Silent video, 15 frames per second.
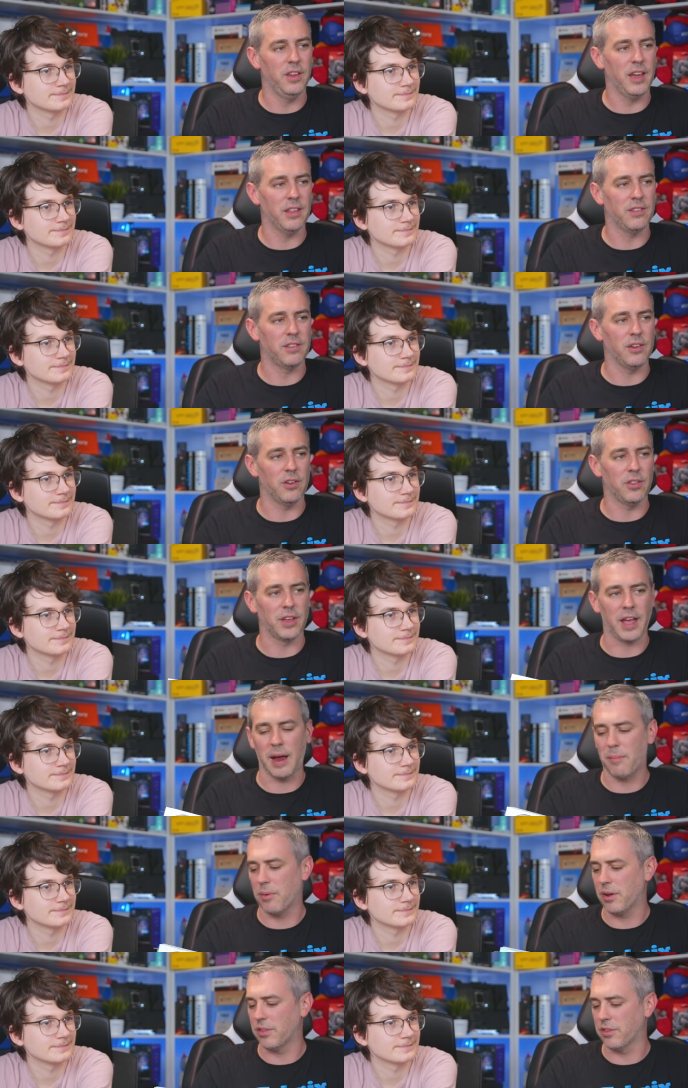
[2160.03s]
Speaker 1: you can see it on the
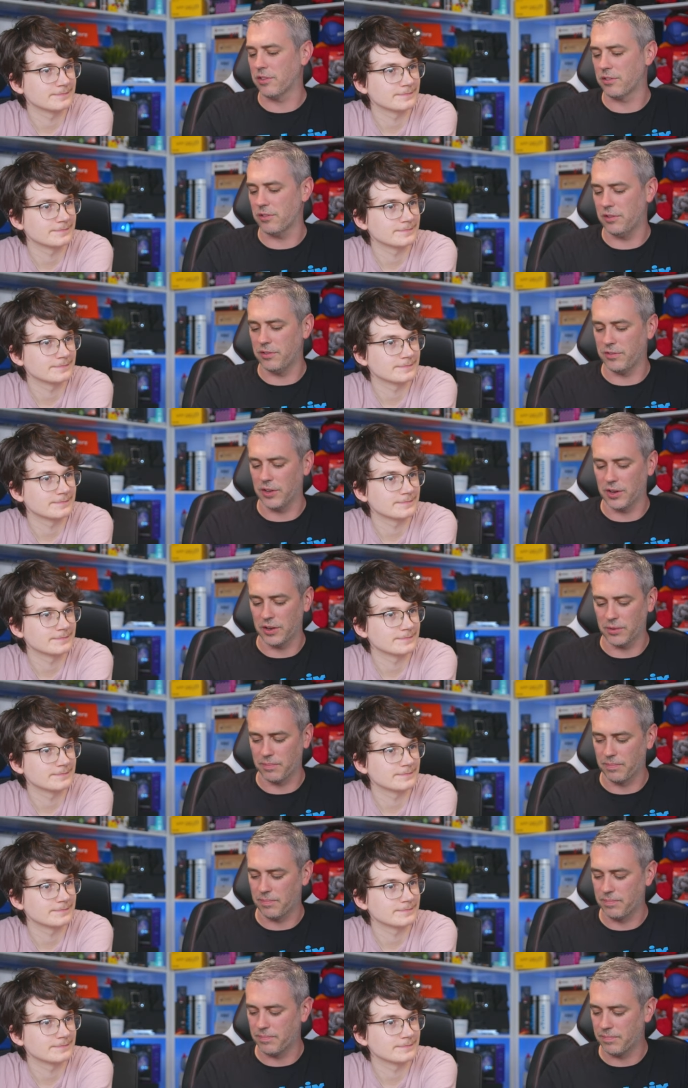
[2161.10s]
camera, the sort of, you know,
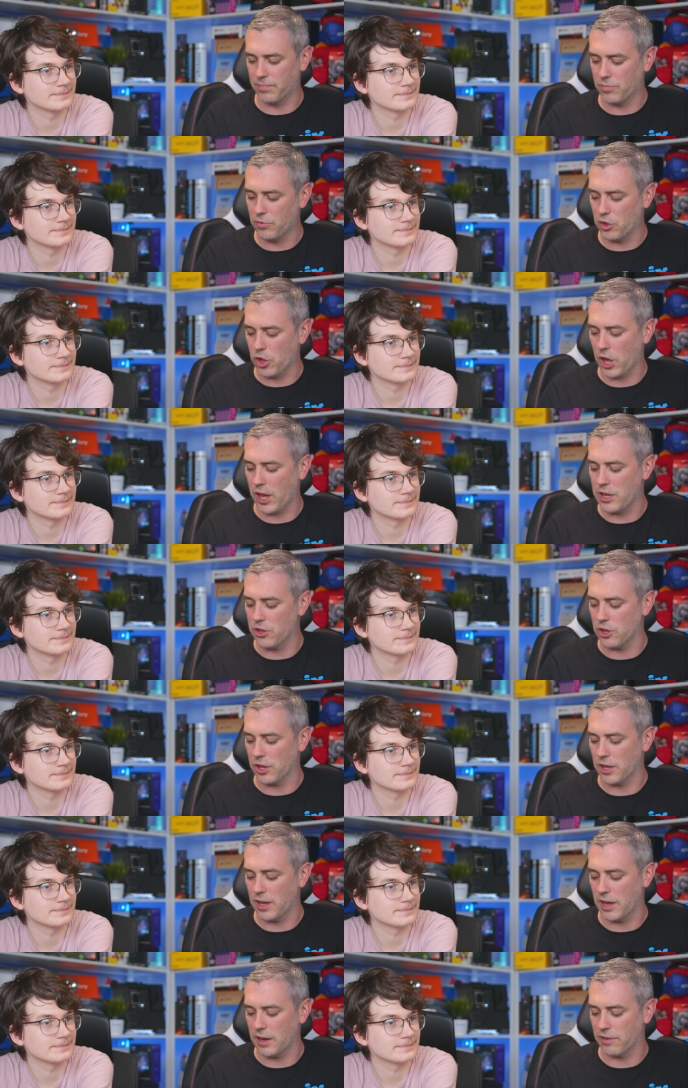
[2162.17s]
changing
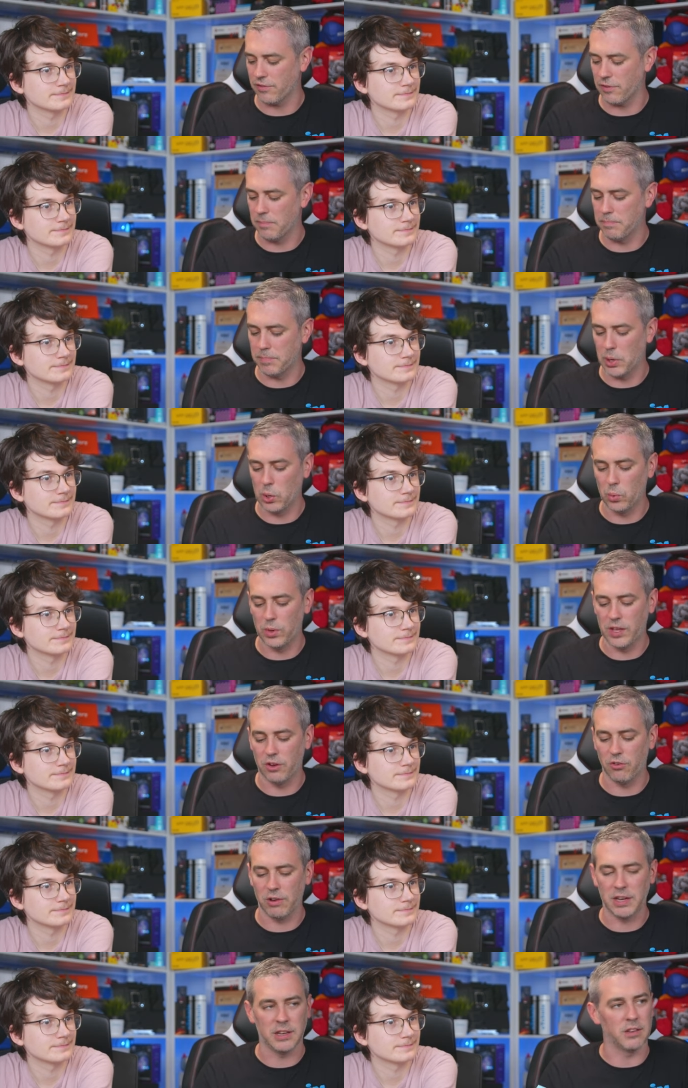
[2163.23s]
color from bluey
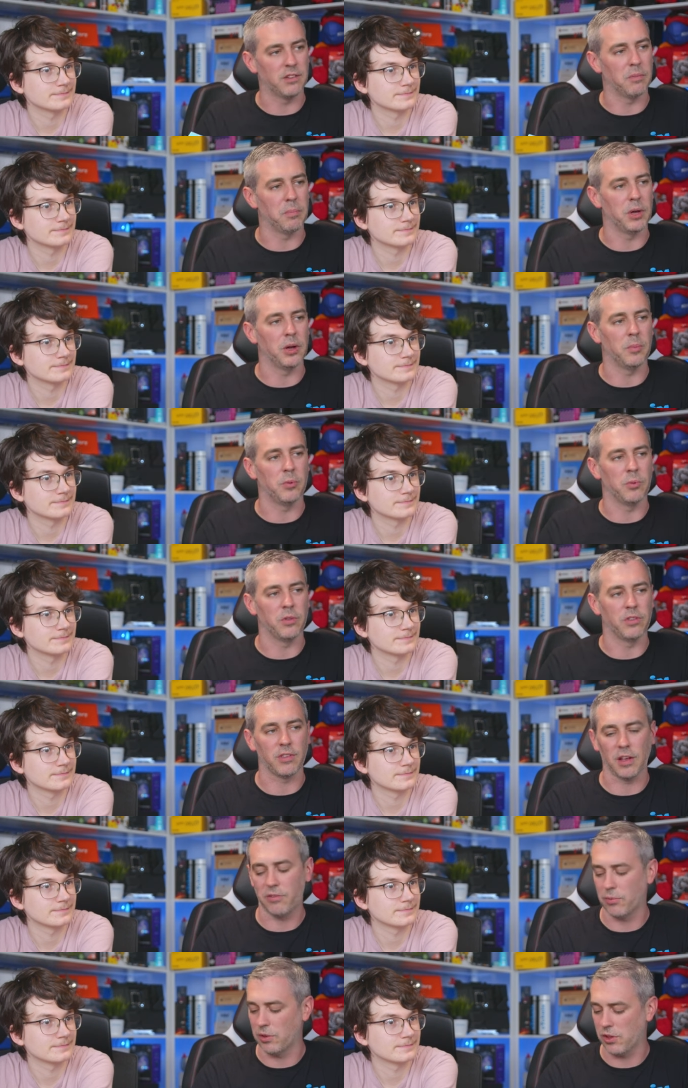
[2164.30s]
green to purple and
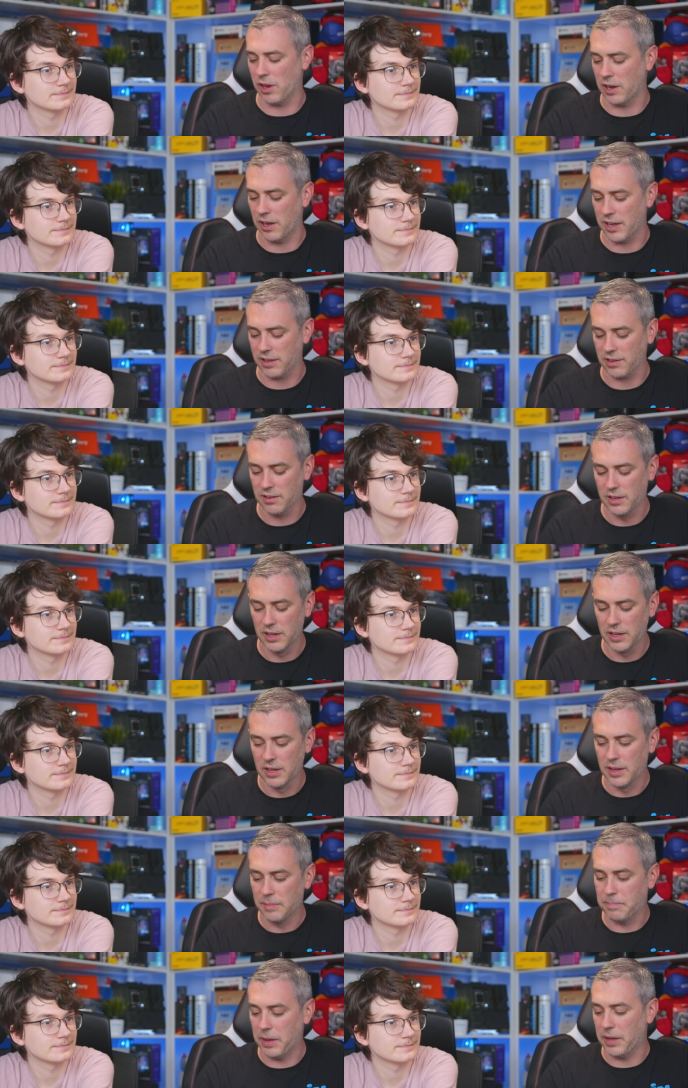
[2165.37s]
stuff, which I like,
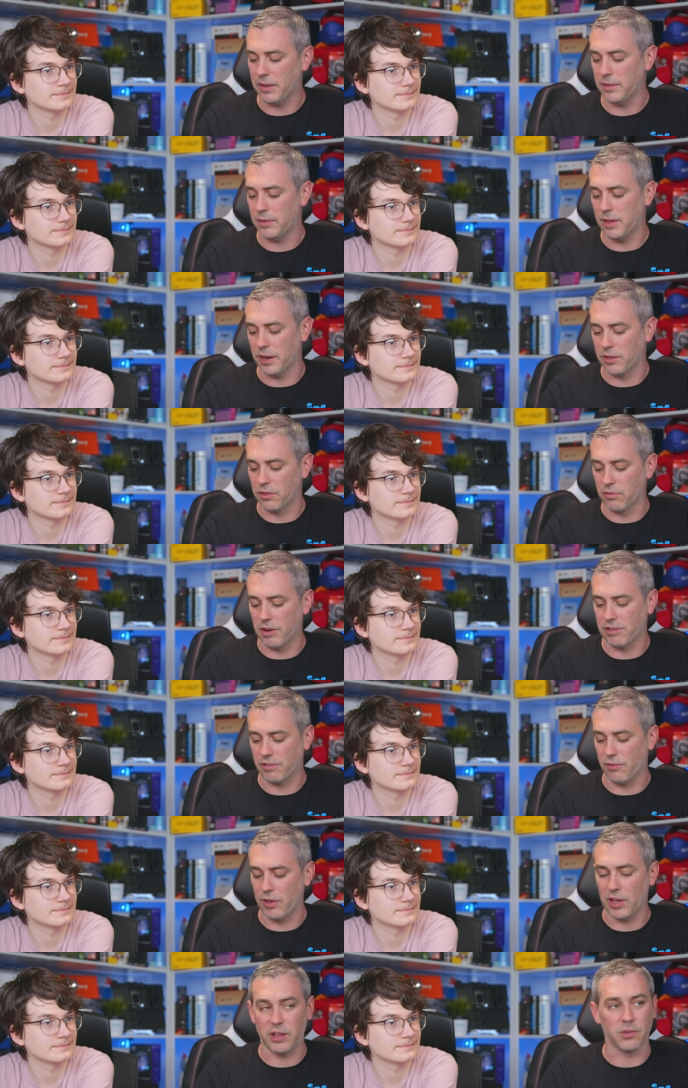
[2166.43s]
but you know, the rest of
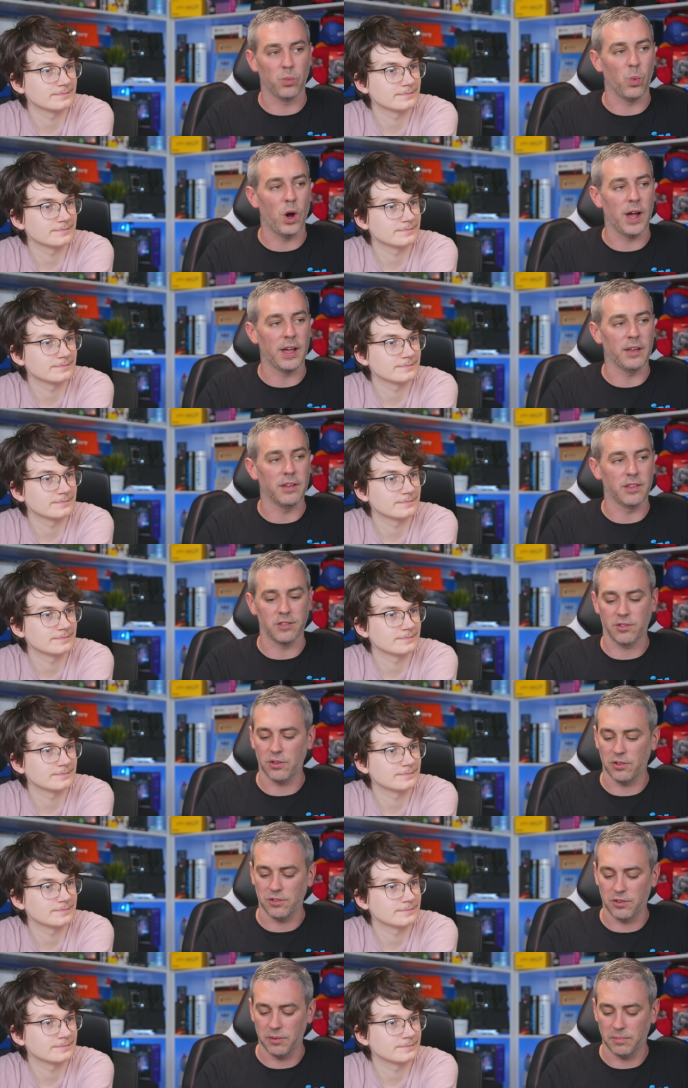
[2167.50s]
it is white. It's
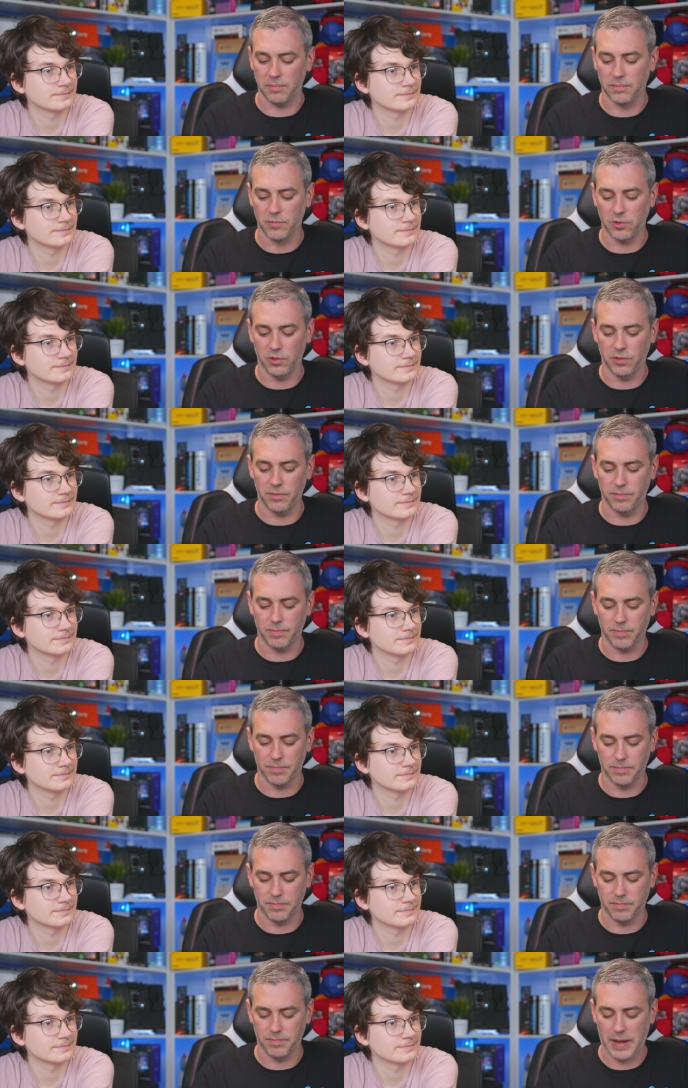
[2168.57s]
got some sort of
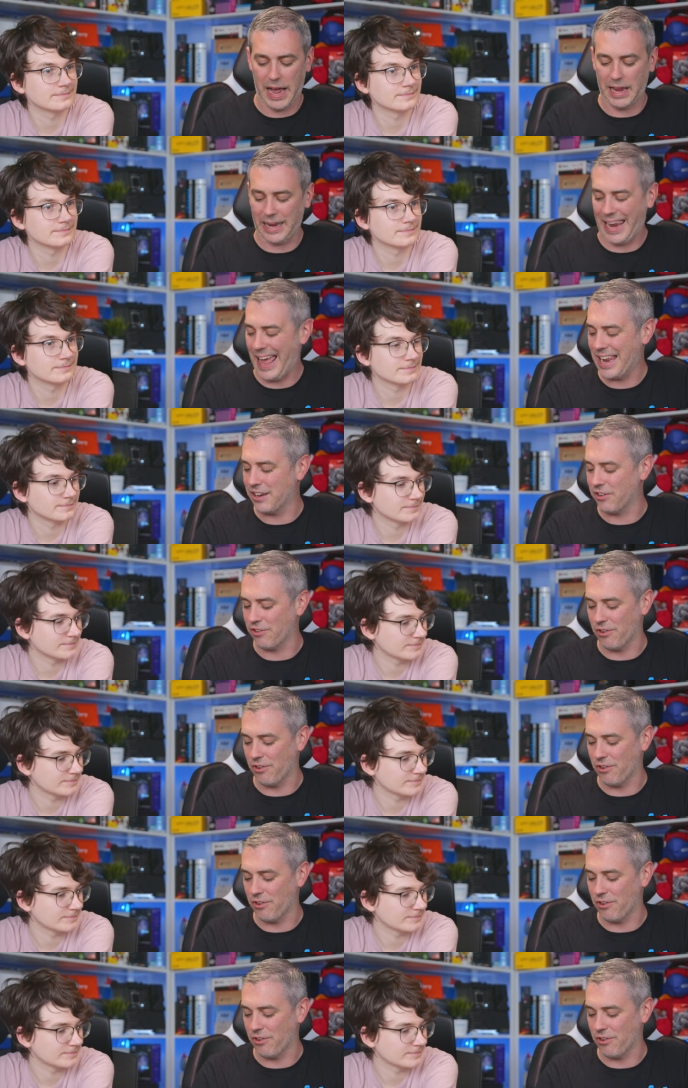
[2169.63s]
outlandish